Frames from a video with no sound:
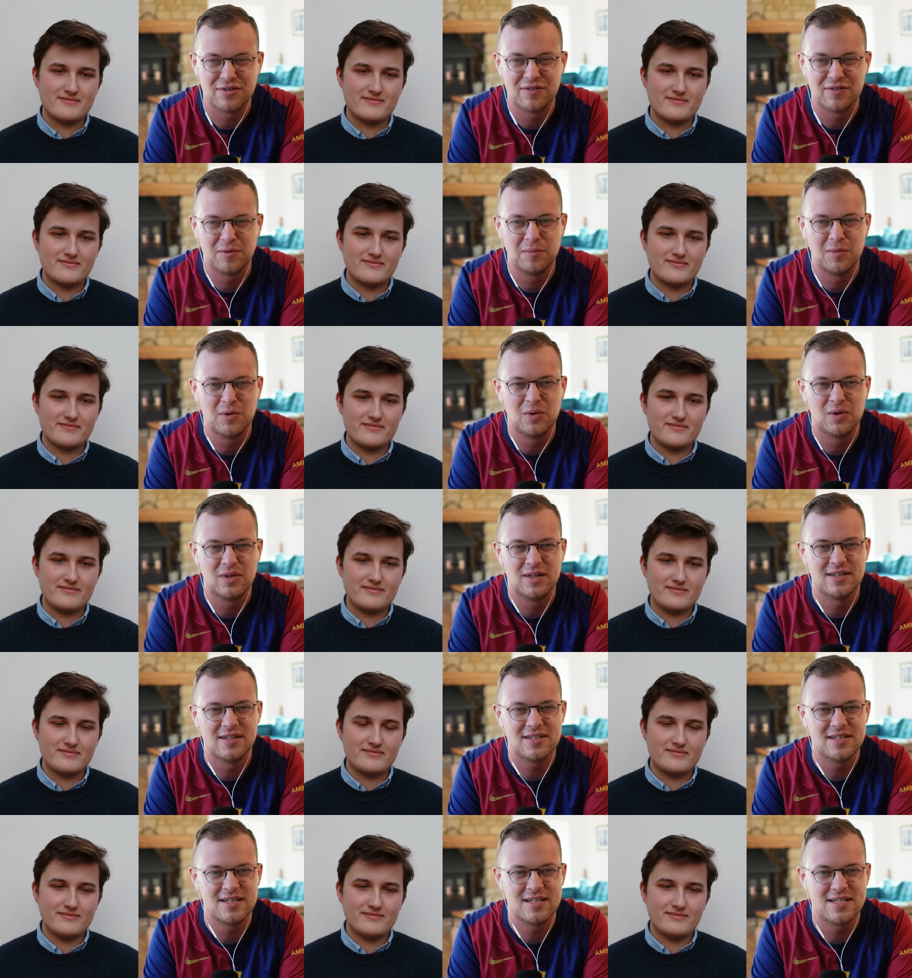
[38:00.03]
Speaker 1: them all
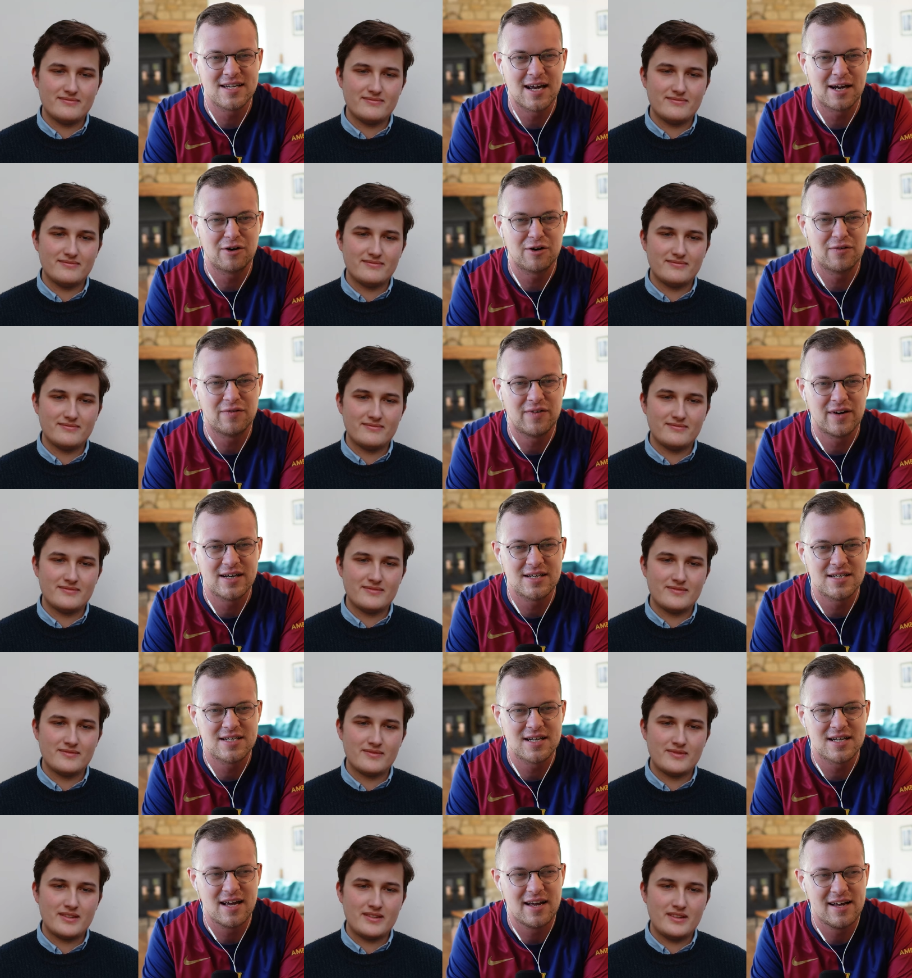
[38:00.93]
is, is
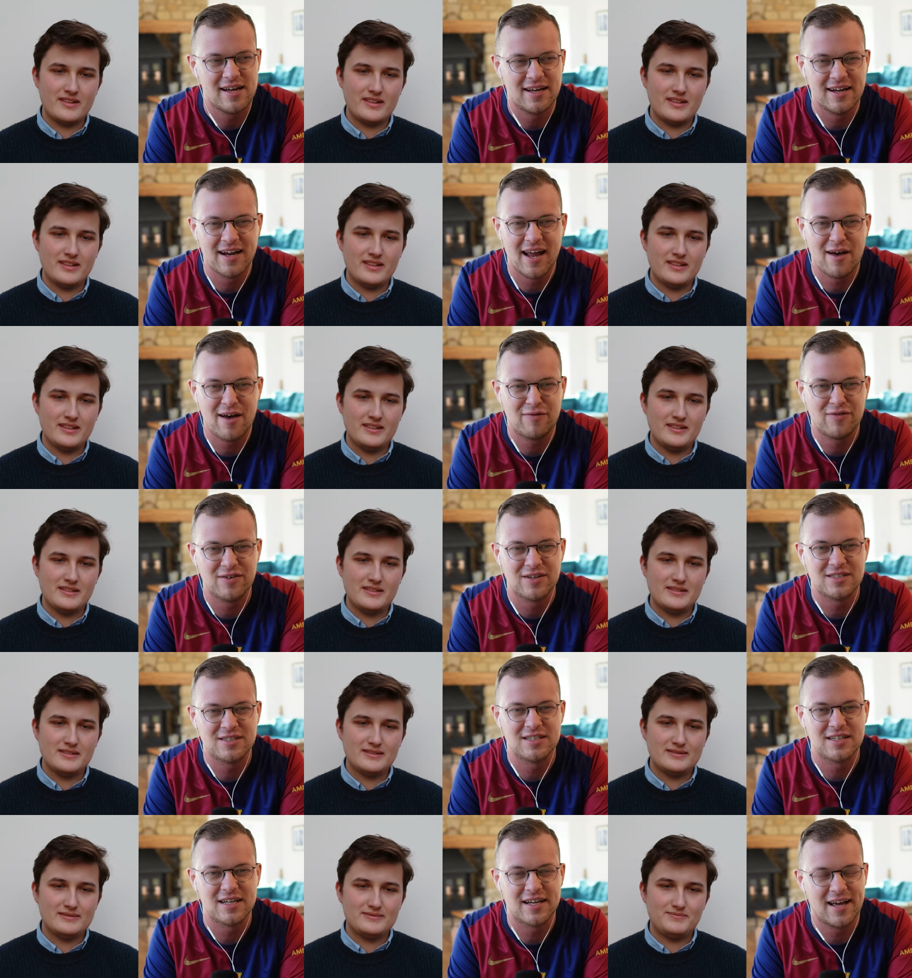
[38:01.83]
sacrifice and
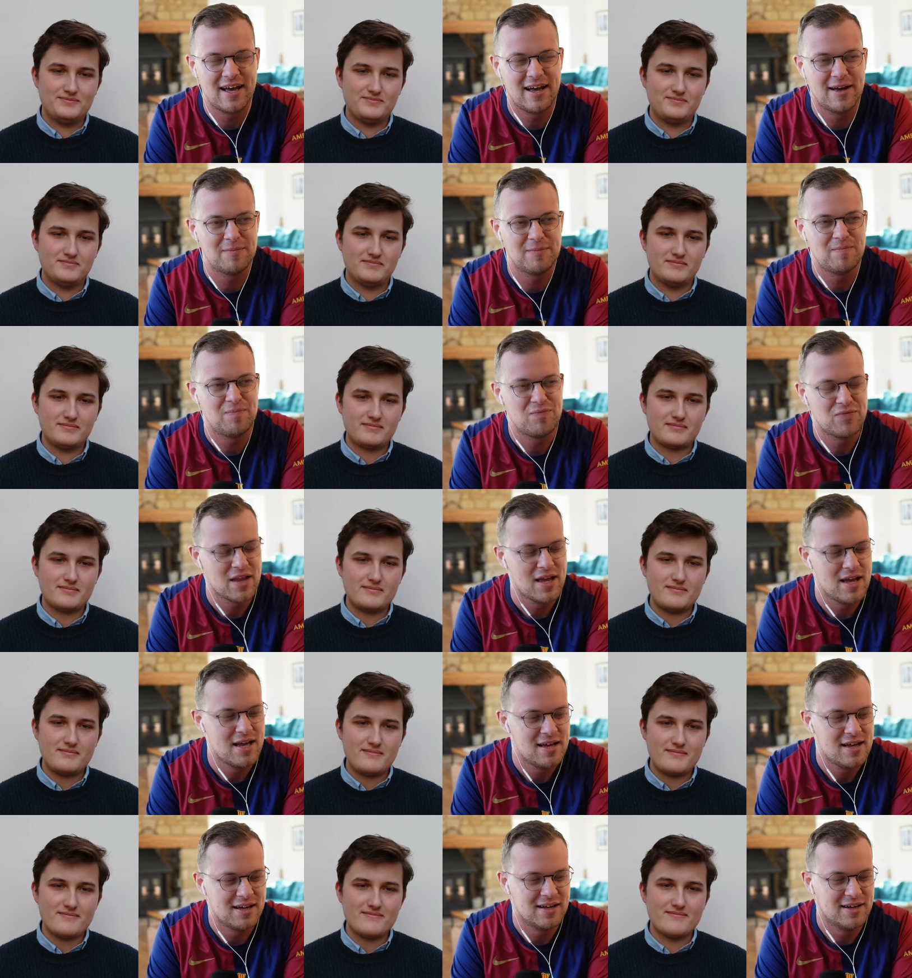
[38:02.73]
effort and care,
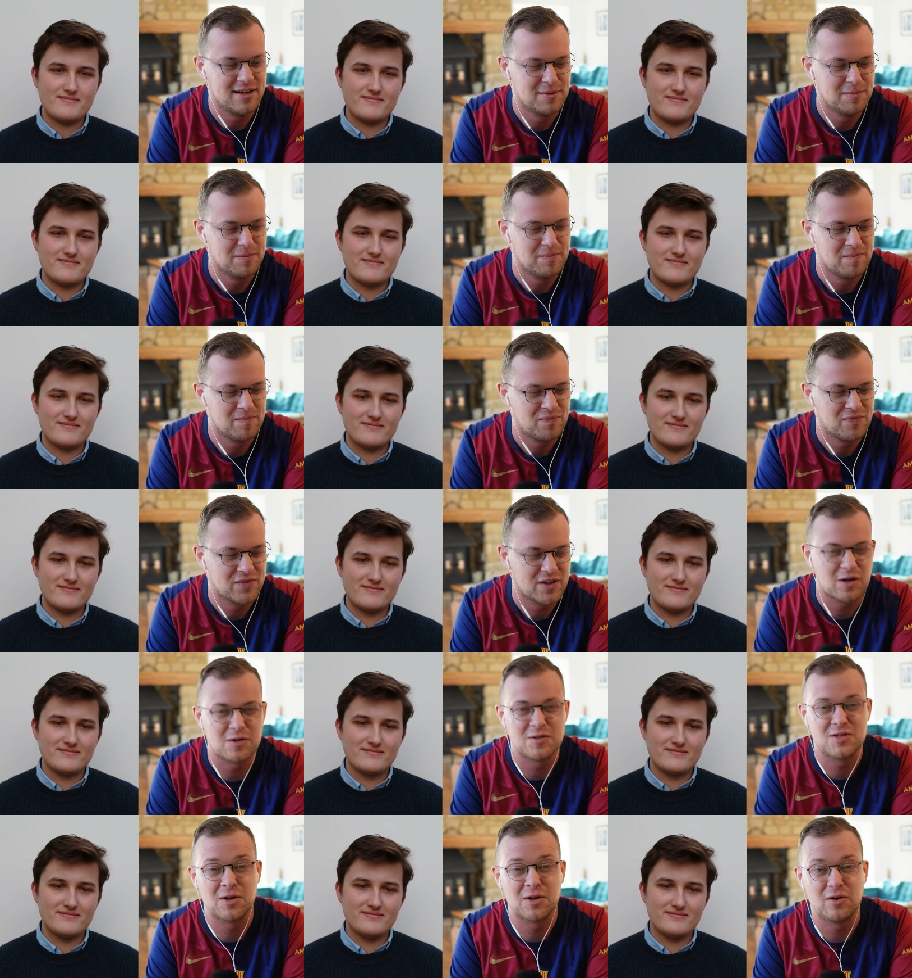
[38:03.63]
um,
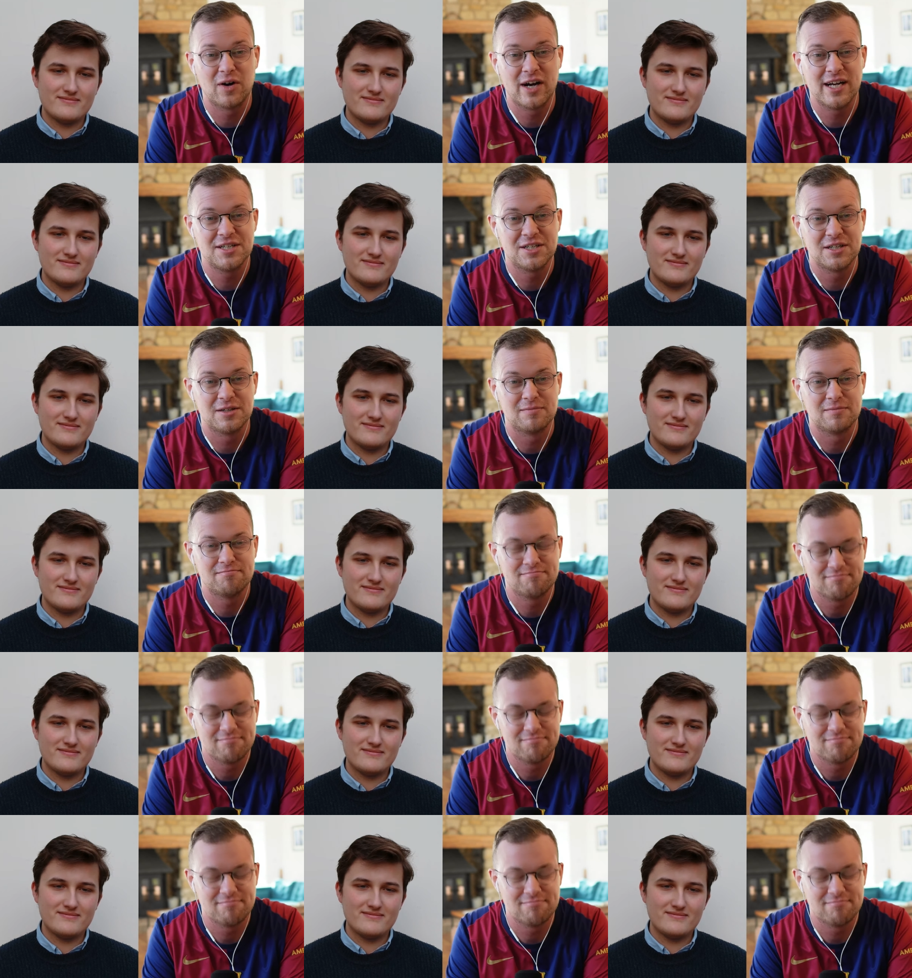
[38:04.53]
consecration.